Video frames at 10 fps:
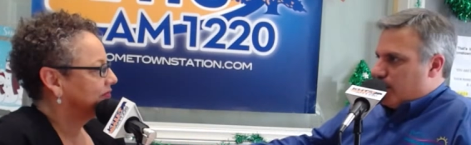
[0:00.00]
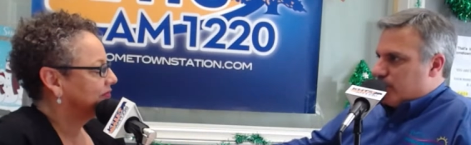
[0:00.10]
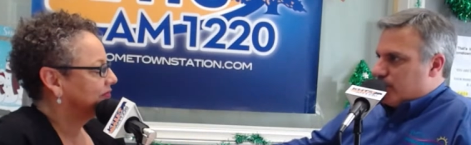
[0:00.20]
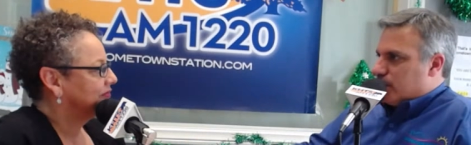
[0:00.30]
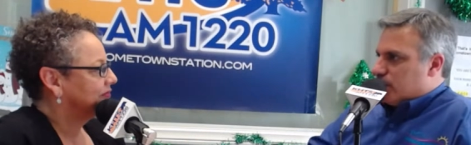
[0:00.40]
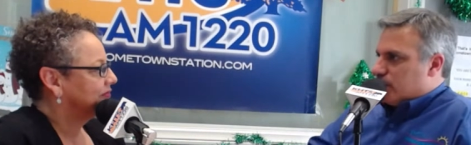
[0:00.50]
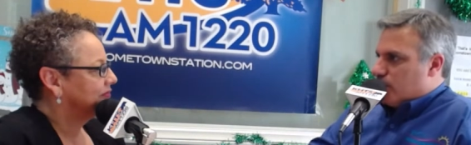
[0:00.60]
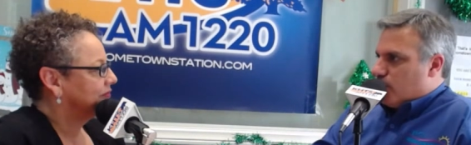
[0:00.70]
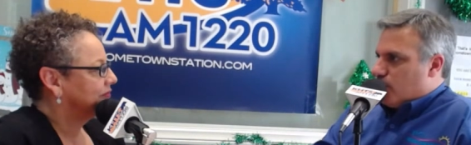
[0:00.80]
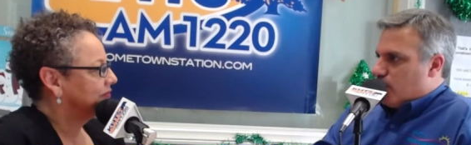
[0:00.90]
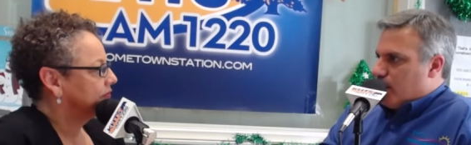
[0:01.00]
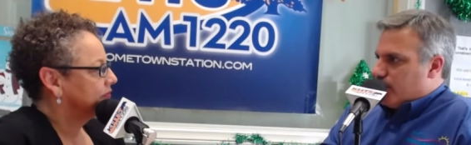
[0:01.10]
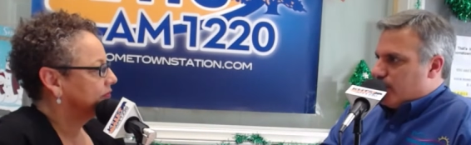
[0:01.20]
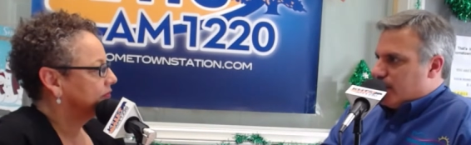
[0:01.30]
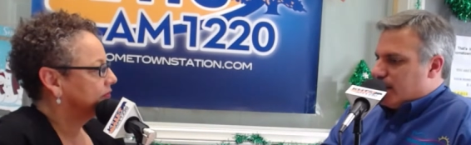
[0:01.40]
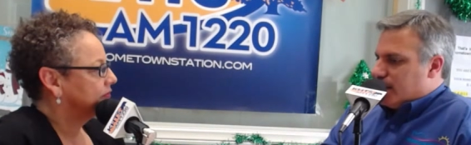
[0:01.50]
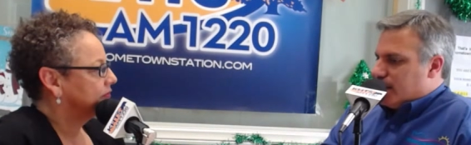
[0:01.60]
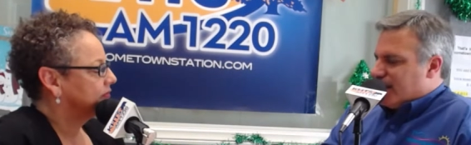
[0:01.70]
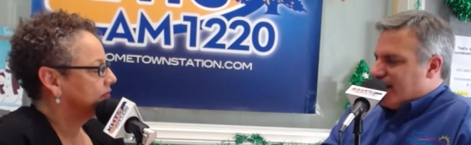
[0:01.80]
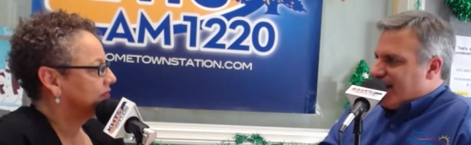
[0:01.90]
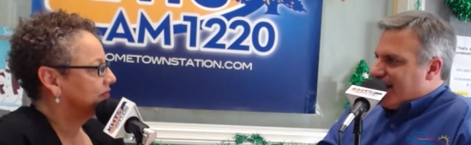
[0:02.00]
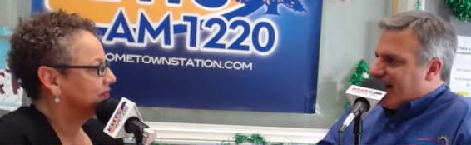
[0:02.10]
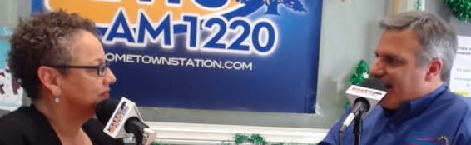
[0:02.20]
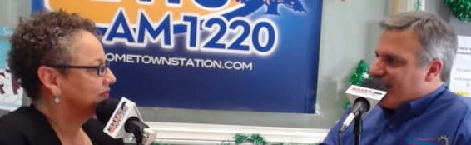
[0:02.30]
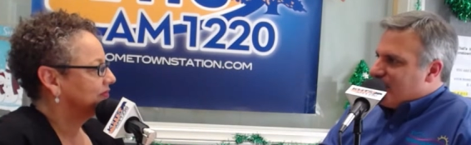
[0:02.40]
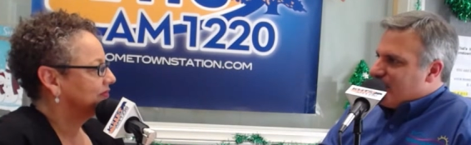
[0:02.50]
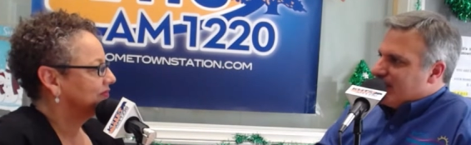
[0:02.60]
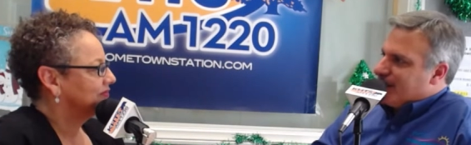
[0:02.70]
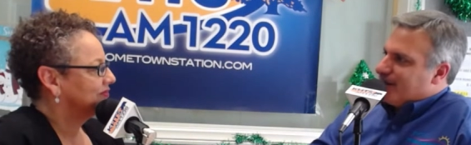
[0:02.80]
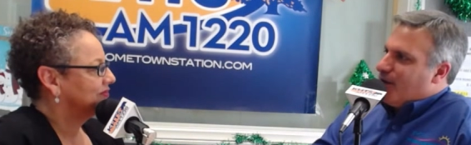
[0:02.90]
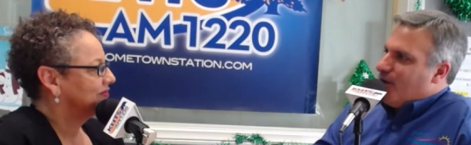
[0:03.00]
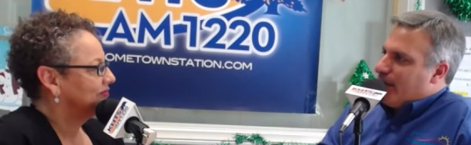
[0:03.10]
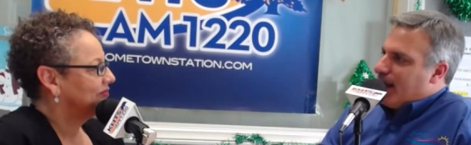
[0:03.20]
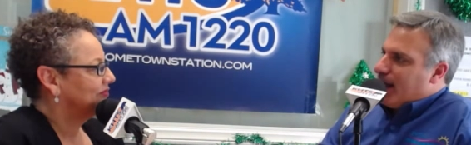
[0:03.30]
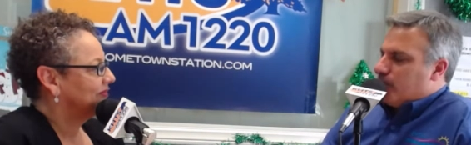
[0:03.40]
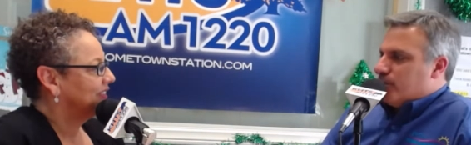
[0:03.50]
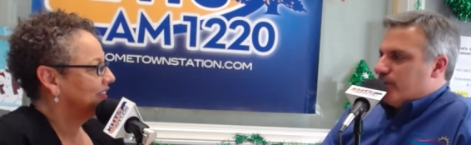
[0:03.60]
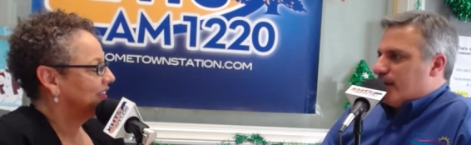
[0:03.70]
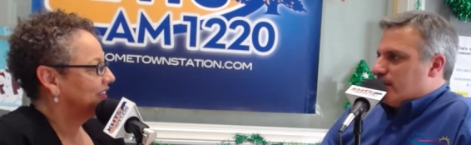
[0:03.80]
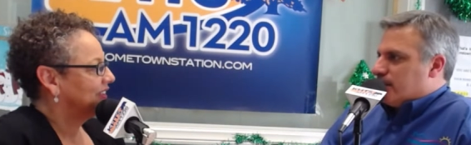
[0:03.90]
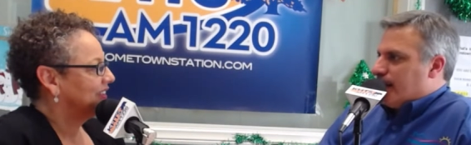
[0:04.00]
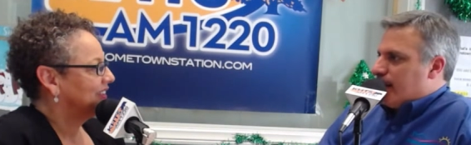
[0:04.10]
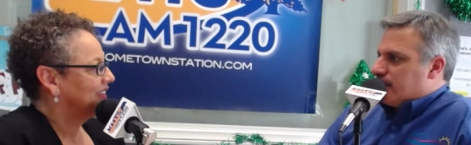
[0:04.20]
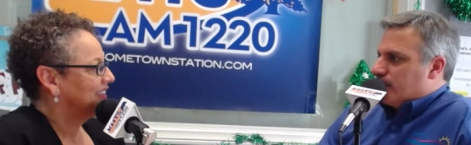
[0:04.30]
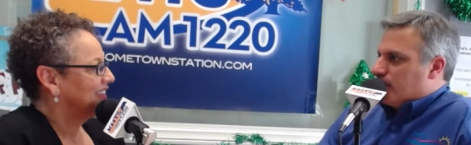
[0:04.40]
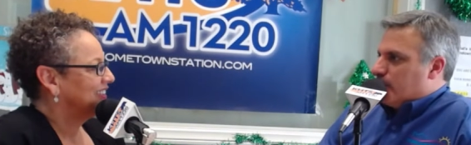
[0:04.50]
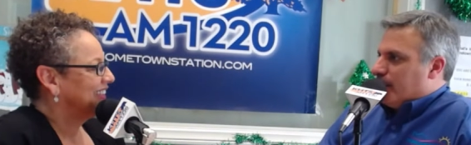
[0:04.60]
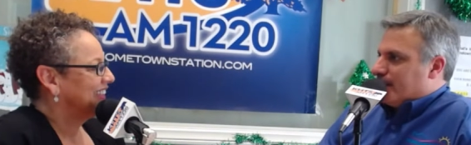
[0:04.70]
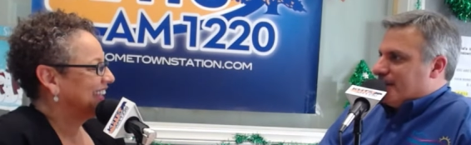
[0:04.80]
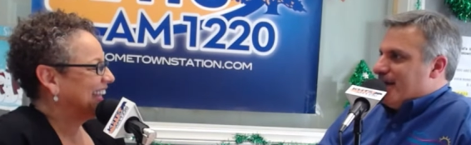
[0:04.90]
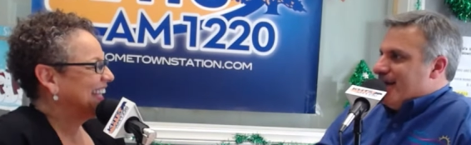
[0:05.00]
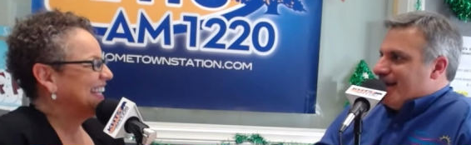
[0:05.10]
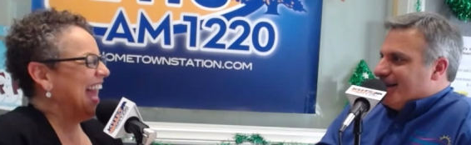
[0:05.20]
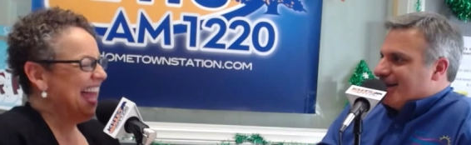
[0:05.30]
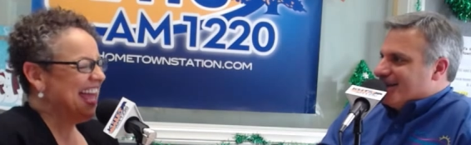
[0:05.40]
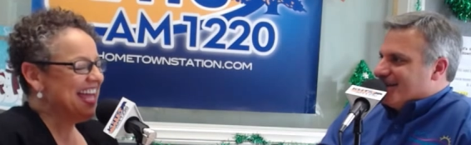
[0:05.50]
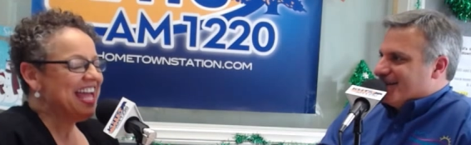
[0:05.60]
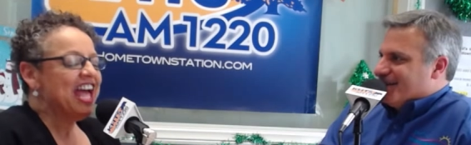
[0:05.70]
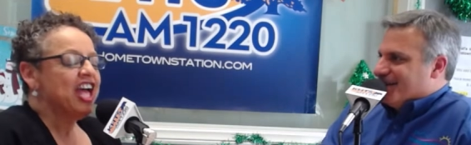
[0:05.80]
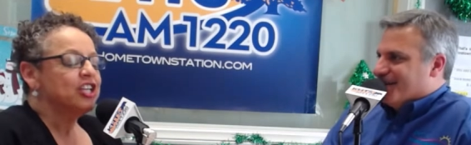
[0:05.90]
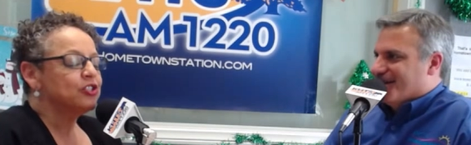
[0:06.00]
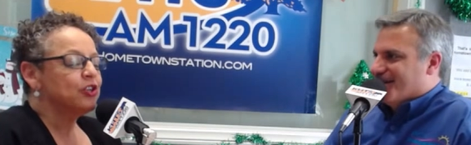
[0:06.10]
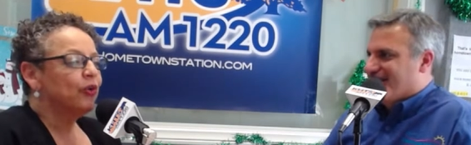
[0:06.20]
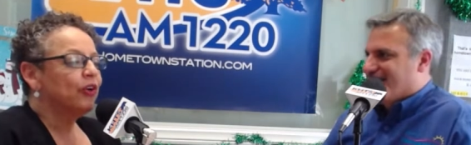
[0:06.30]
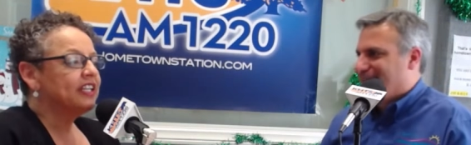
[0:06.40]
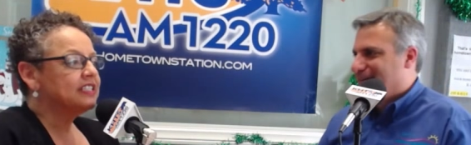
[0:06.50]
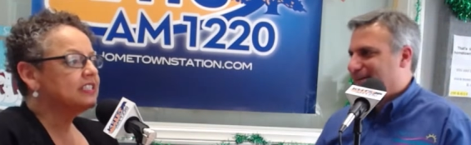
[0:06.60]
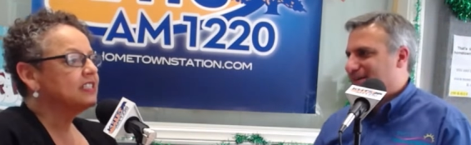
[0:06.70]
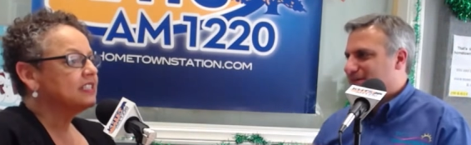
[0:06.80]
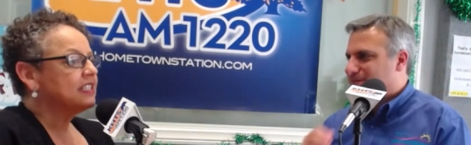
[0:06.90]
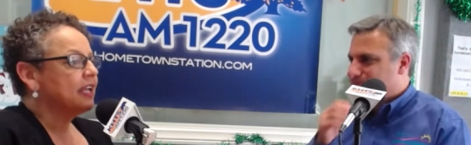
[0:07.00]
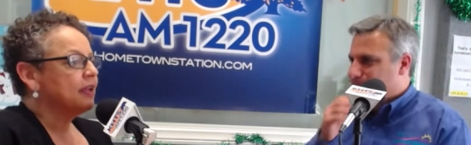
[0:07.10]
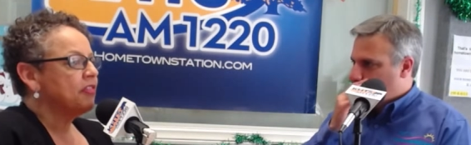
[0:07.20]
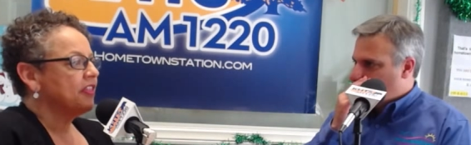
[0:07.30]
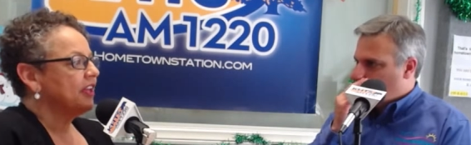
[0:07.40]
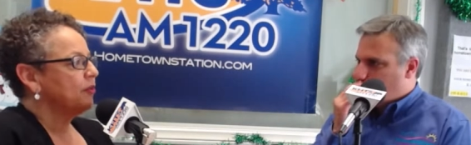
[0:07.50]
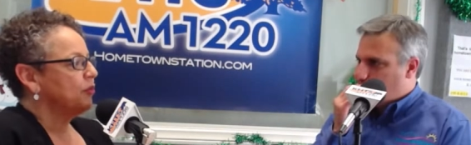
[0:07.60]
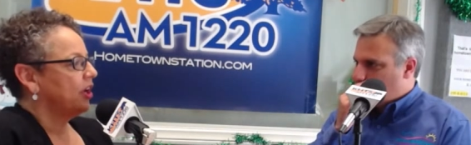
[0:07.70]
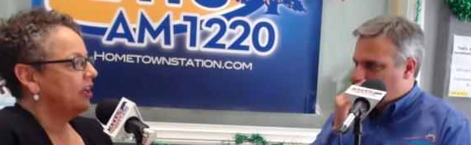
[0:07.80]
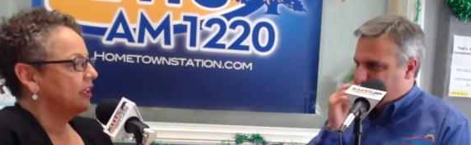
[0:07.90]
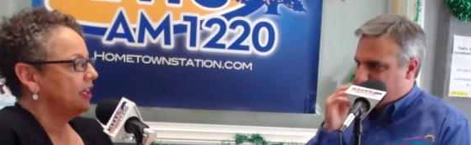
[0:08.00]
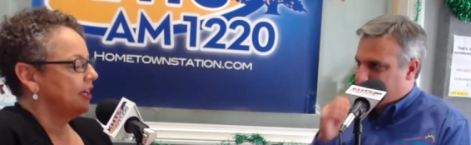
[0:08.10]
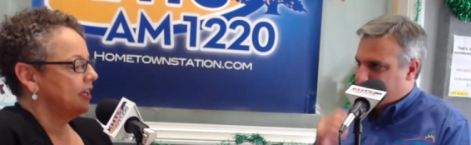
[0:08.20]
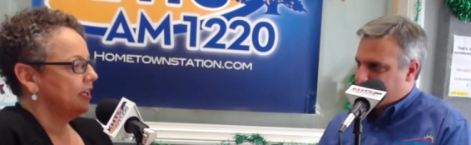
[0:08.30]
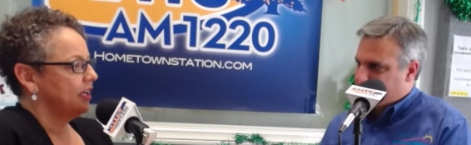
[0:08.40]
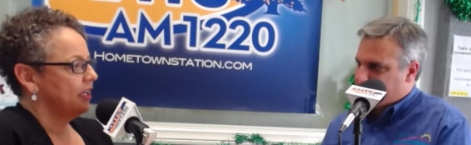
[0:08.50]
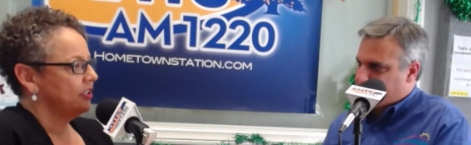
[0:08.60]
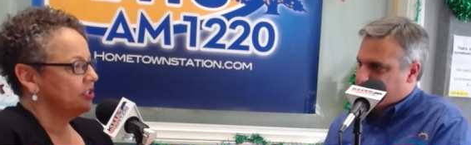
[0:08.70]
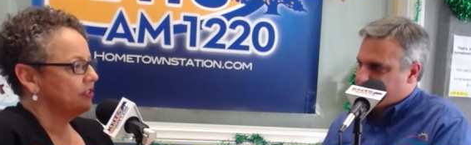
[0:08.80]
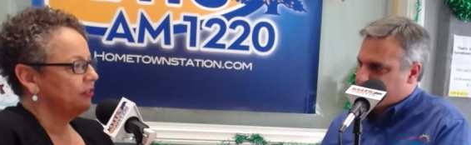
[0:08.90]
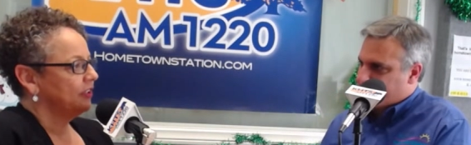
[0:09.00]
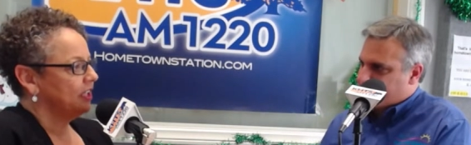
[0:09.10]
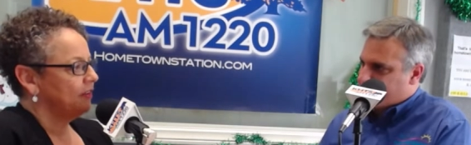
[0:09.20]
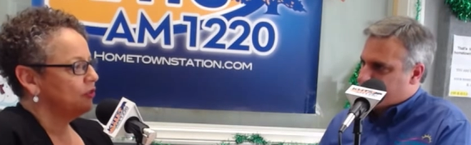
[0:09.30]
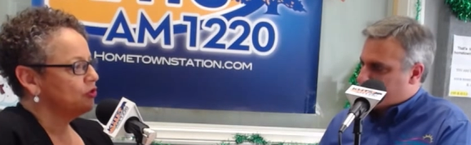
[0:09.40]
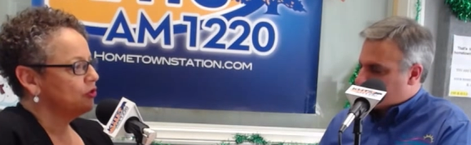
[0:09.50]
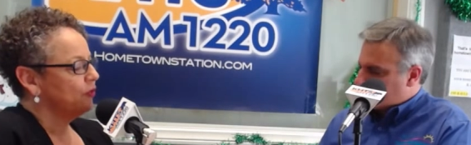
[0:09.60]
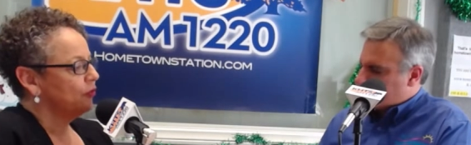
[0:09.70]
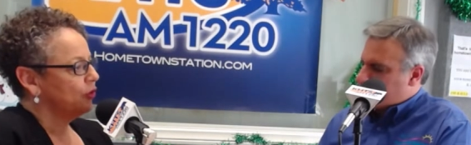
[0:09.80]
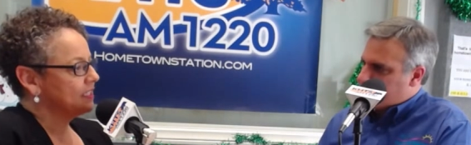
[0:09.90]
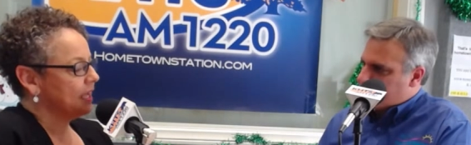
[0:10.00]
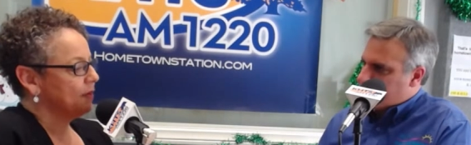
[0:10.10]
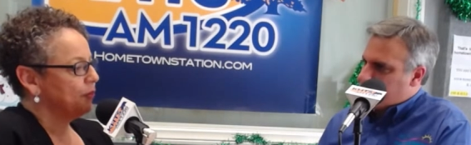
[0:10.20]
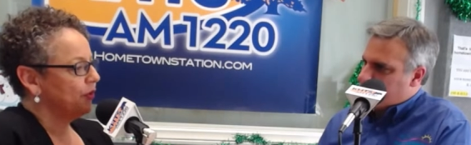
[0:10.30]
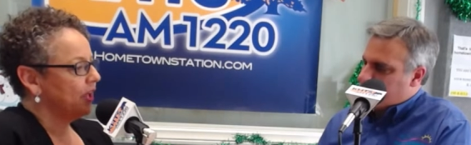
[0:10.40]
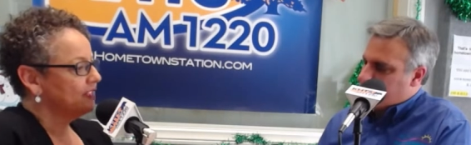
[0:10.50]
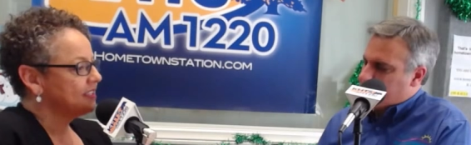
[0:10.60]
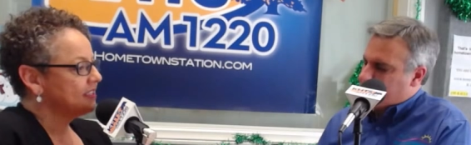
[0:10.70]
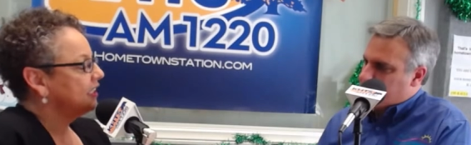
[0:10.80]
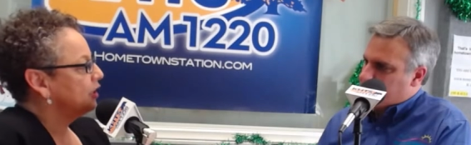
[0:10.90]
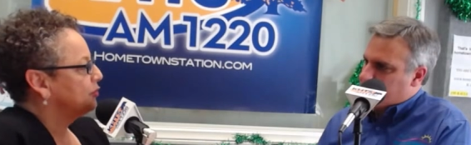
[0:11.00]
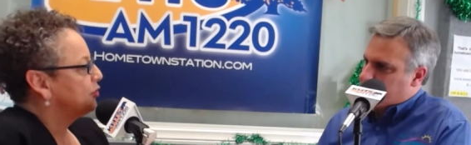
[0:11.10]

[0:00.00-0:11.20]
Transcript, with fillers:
Speaker 1: and sister or whoever it is. How do we get all that? Ooh, that just added some complexity. Yeah.
Speaker 2: So it's the same thing, but on a different level. So, for example, setting up the new